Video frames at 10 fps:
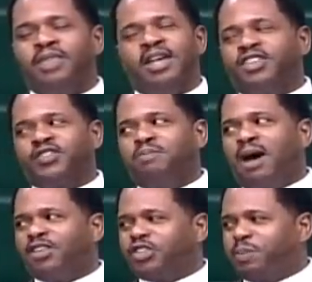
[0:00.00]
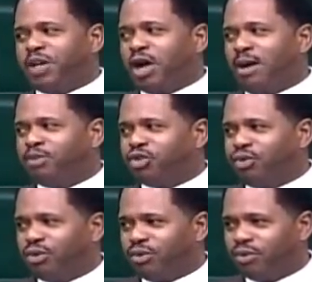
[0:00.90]
this must become
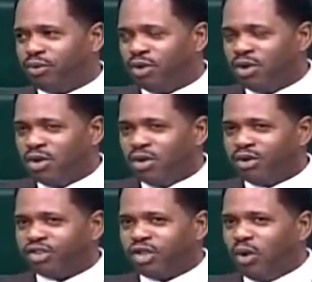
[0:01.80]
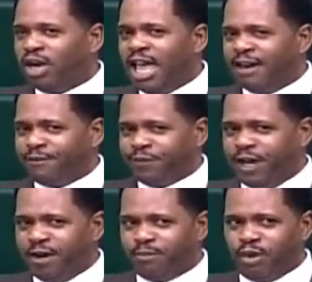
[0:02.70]
true. So let
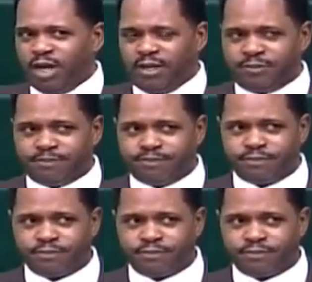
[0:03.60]
freedom ring.